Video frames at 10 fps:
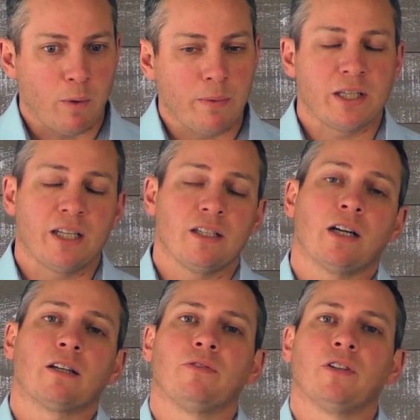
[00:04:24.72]
website is
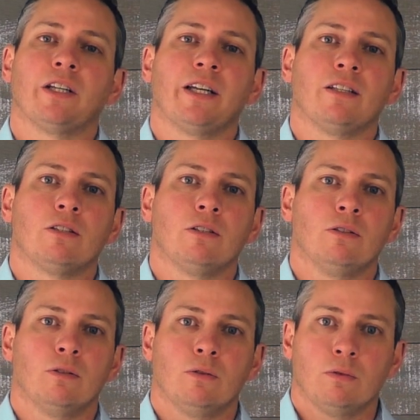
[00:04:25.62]
not converting
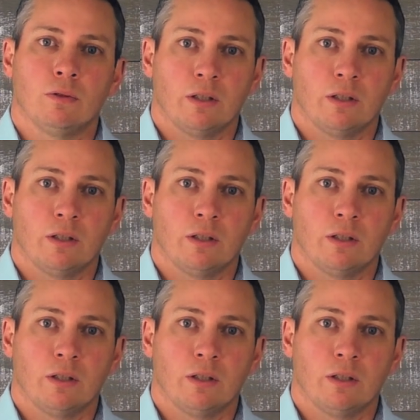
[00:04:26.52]
into